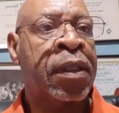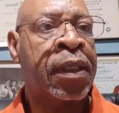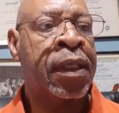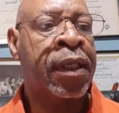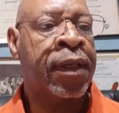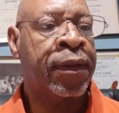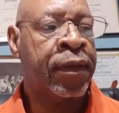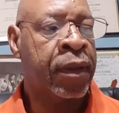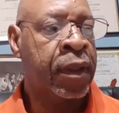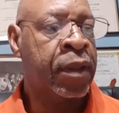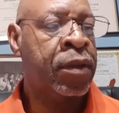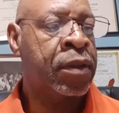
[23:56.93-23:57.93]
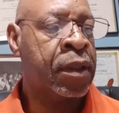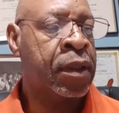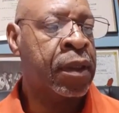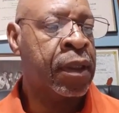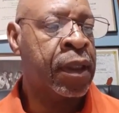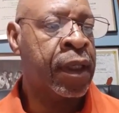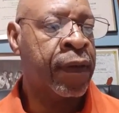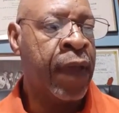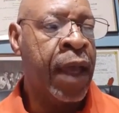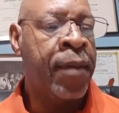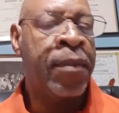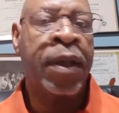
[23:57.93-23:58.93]
love. Use a little love.
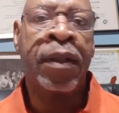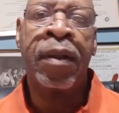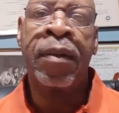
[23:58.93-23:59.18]
But